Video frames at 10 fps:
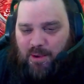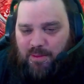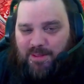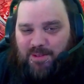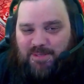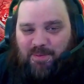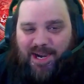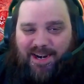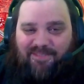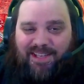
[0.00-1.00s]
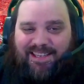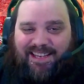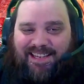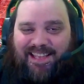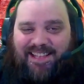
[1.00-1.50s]
that looks brown. I'm like,
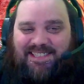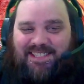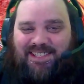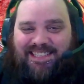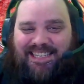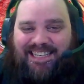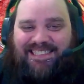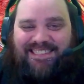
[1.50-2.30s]
yeah, that's the good kind.